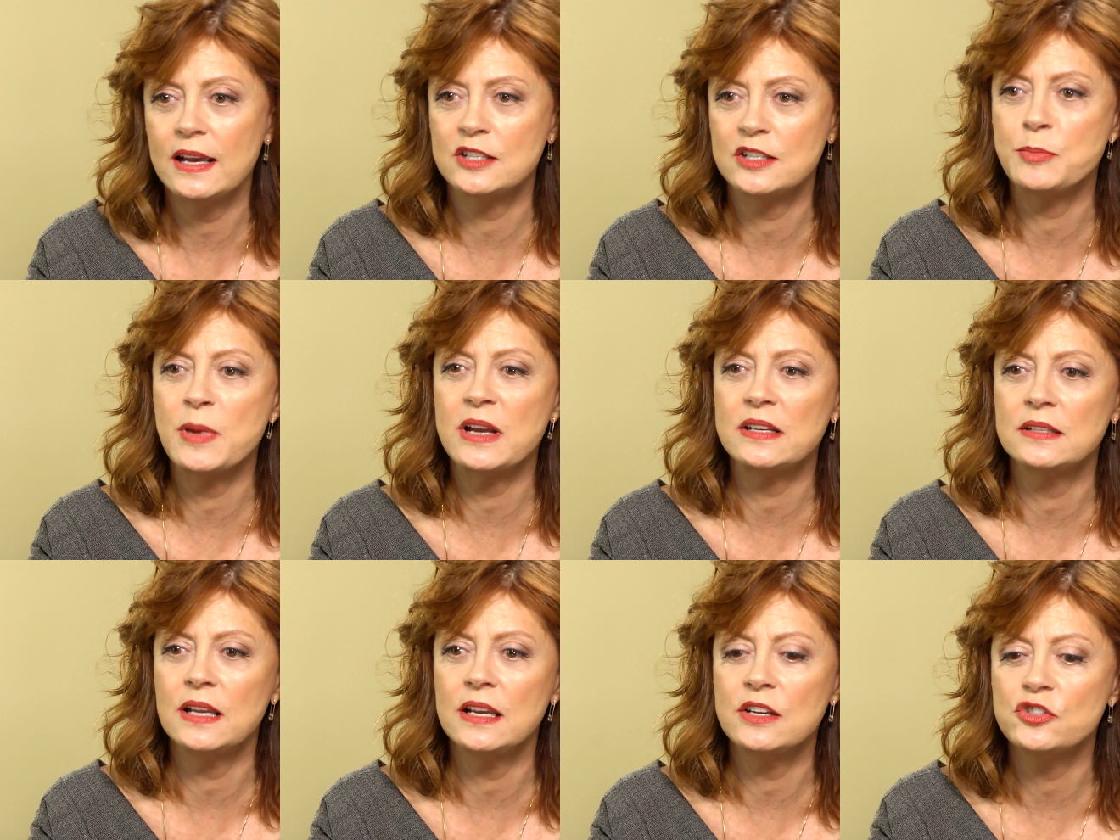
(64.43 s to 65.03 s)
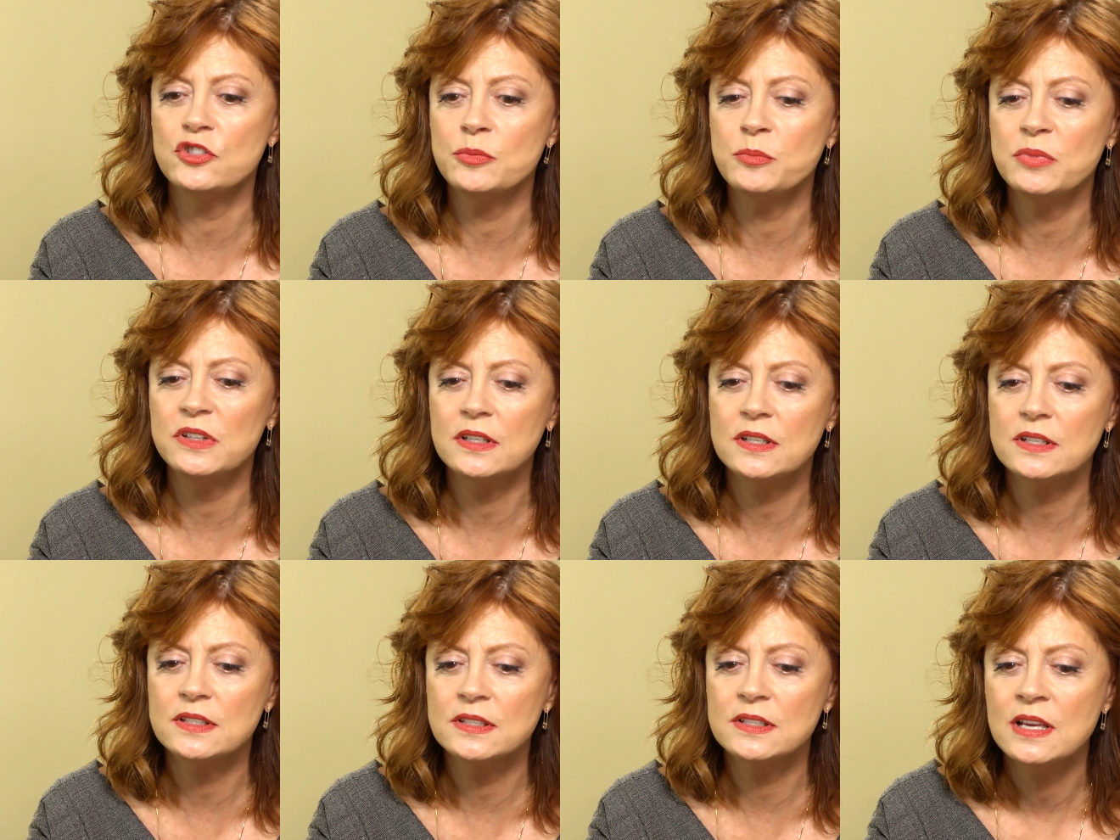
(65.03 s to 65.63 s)
expectation
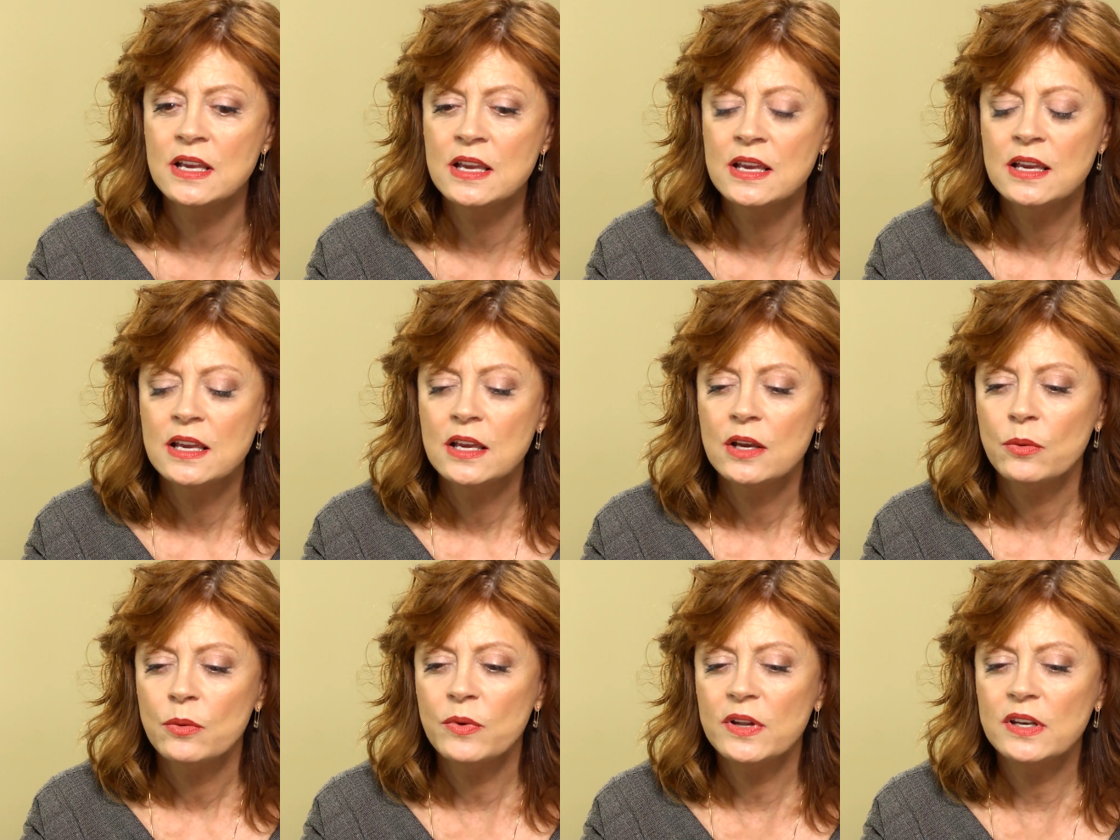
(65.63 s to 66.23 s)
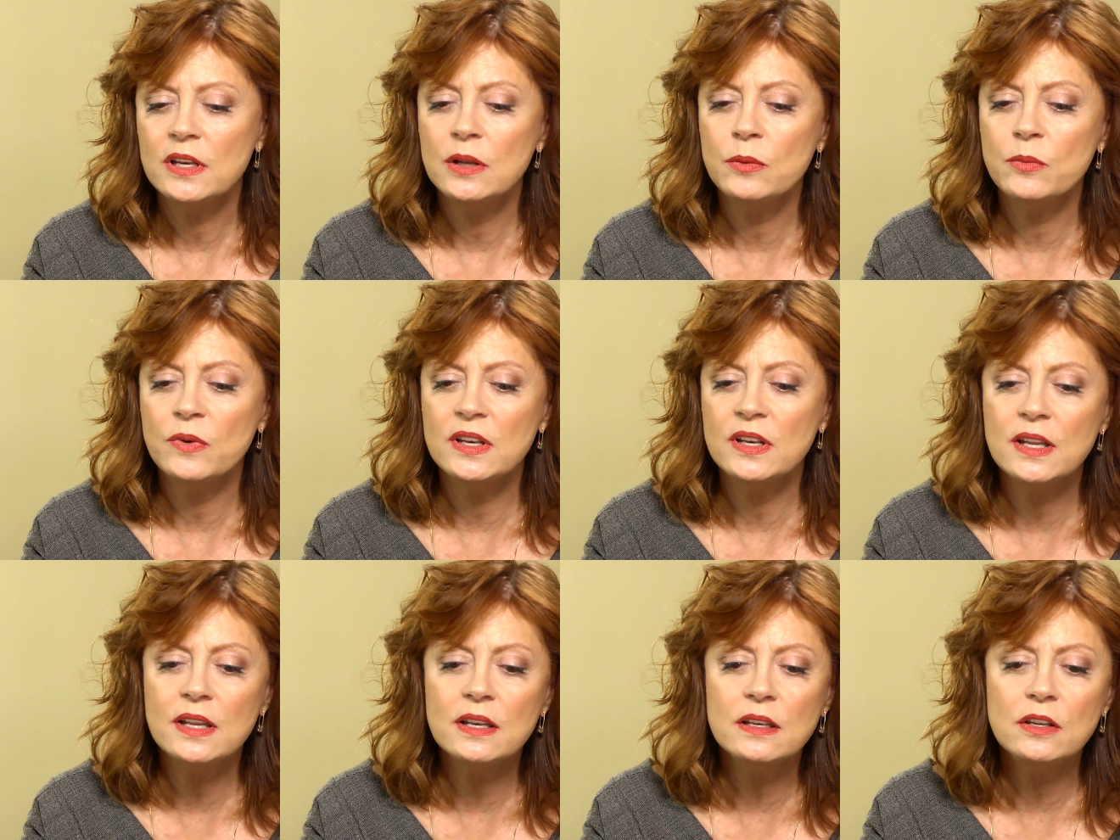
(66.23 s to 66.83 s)
because when he
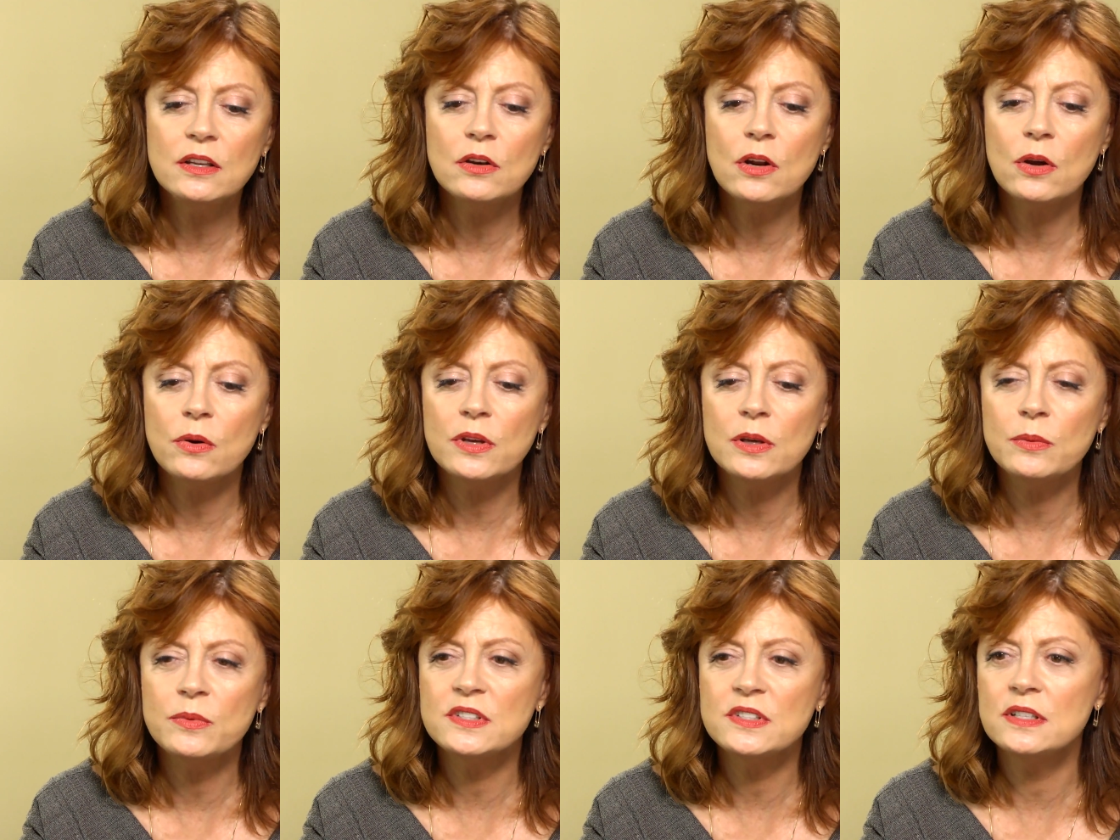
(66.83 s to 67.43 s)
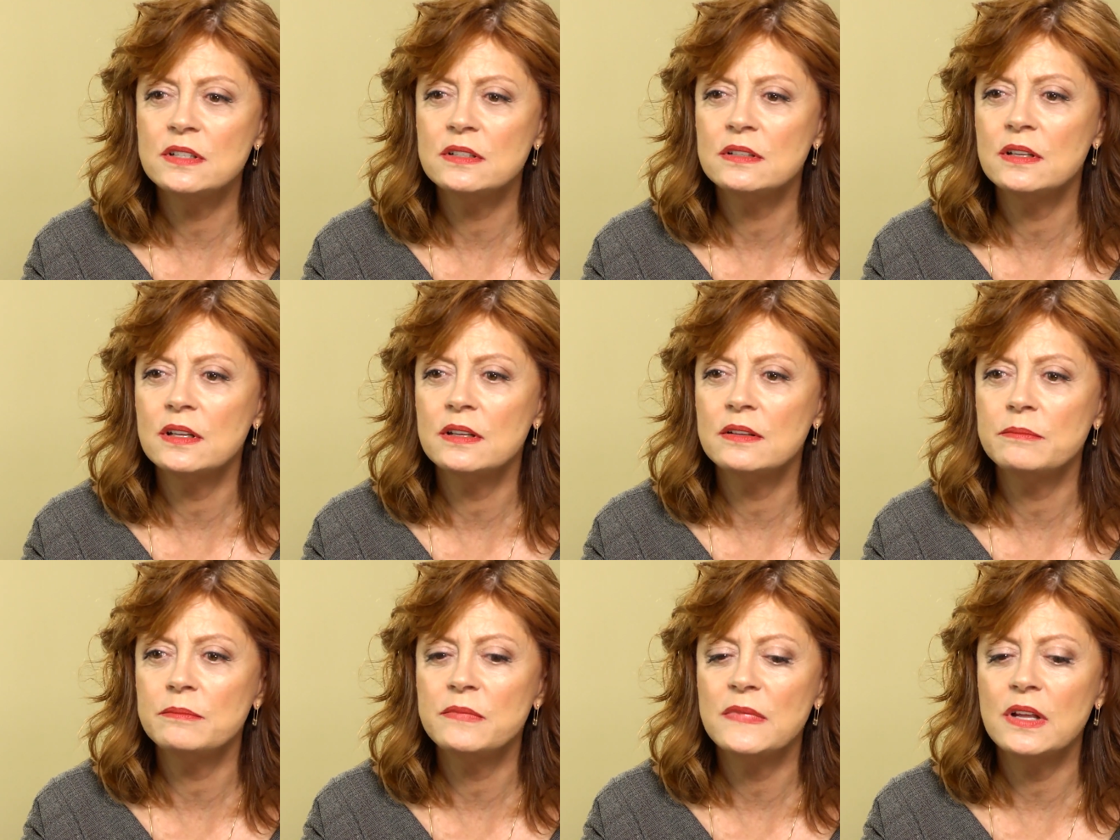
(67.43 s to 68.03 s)
went in, you know, he was in
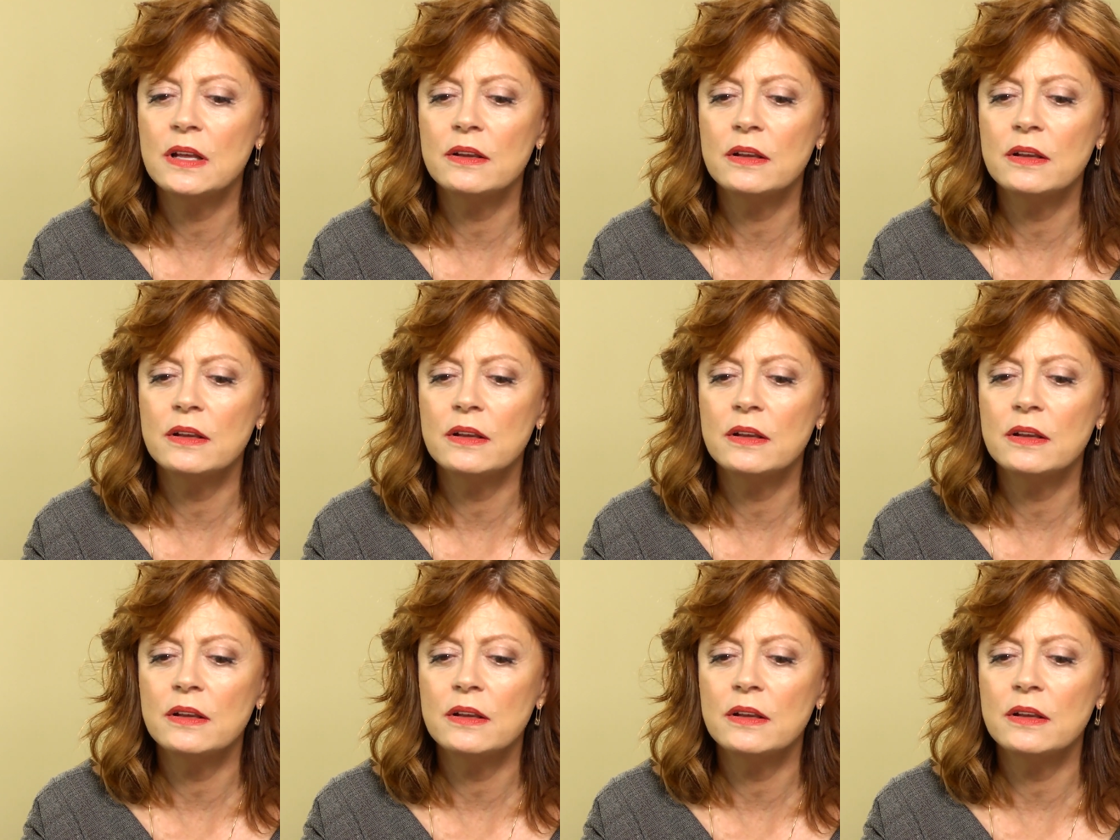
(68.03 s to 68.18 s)
the